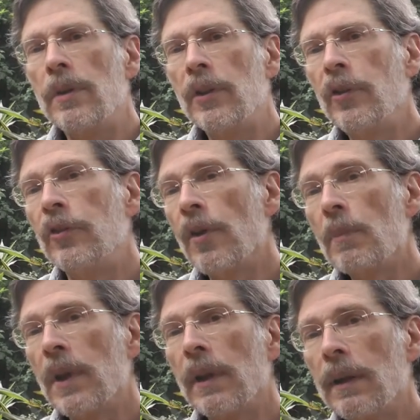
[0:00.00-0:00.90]
this is
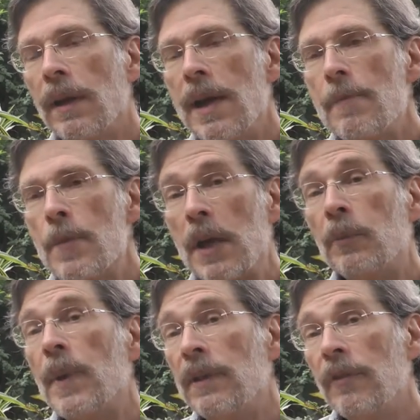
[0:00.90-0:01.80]
something that
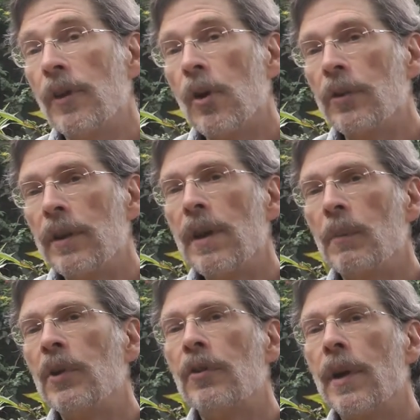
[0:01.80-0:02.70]
has been difficult to
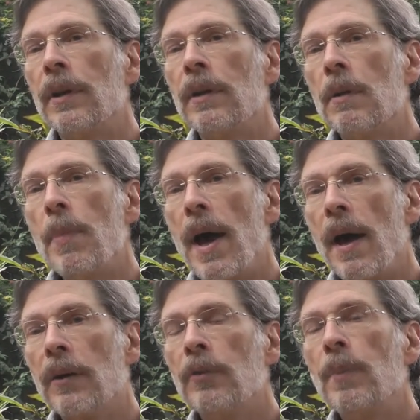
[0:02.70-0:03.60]
demonstrate in the
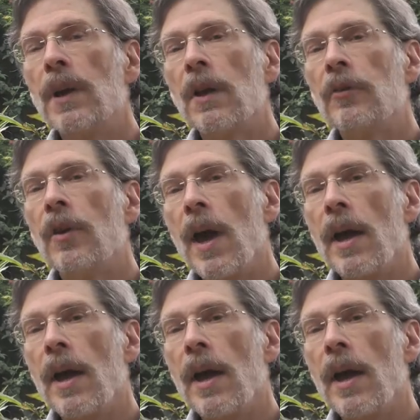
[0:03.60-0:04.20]
past because there